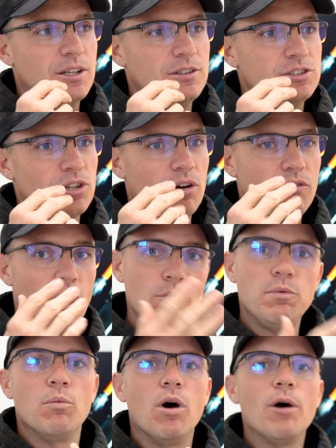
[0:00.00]
Sort of
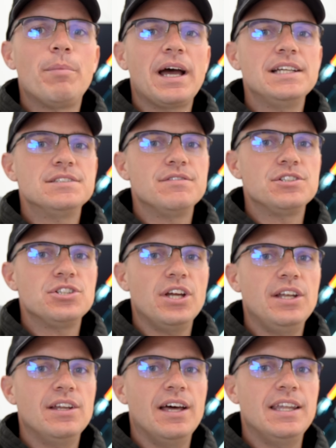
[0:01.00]
open water paste
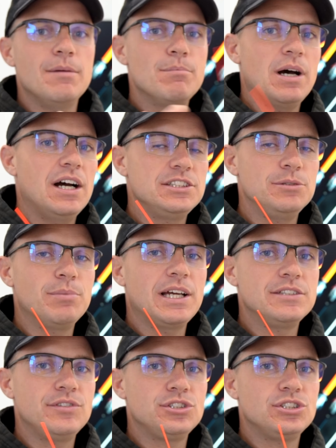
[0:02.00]
fishing and then margin
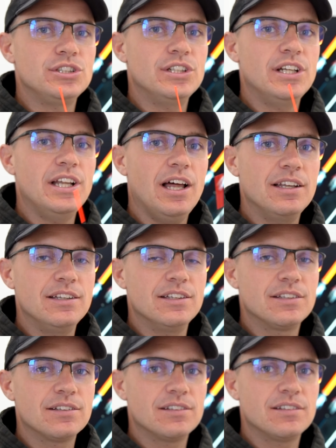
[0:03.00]
paste fishing.
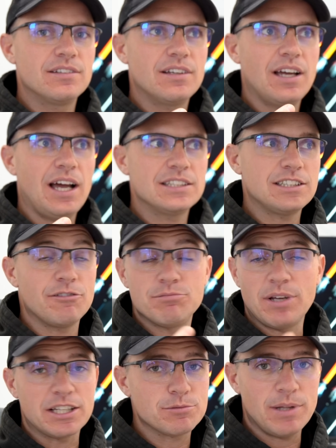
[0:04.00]
And as I've
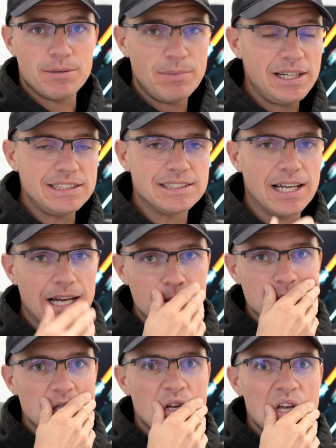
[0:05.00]
explained many times,